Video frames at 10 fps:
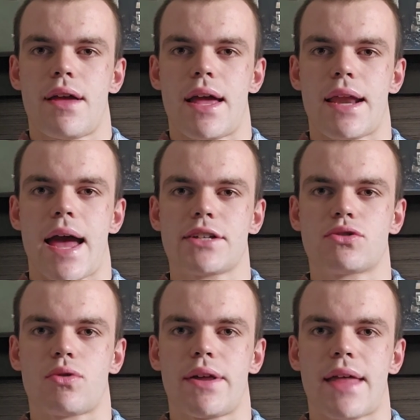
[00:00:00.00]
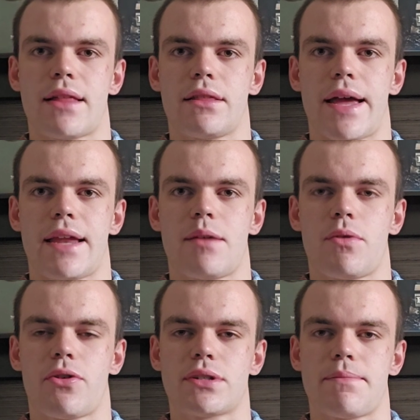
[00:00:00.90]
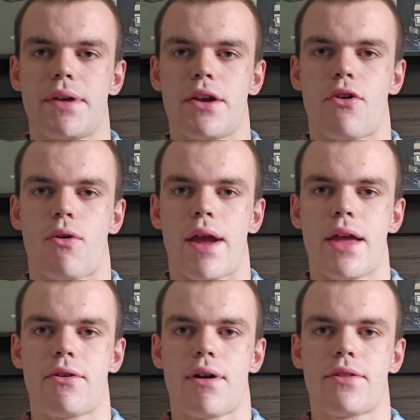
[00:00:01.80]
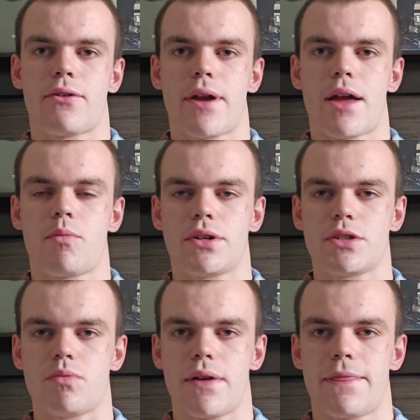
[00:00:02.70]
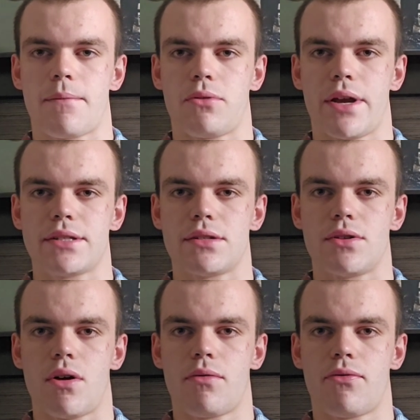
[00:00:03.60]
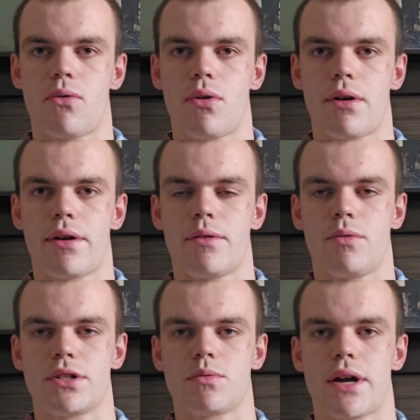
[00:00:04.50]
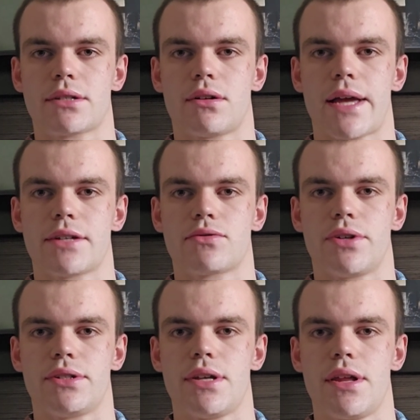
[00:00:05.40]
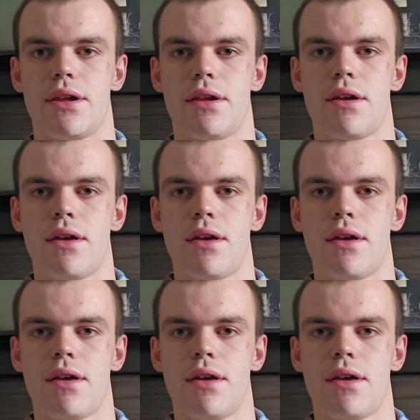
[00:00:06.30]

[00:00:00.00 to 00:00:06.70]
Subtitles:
an asteroid that landed, where there's a big crater on the ground, which is what the place is known for, which is why it's called Asteroid City.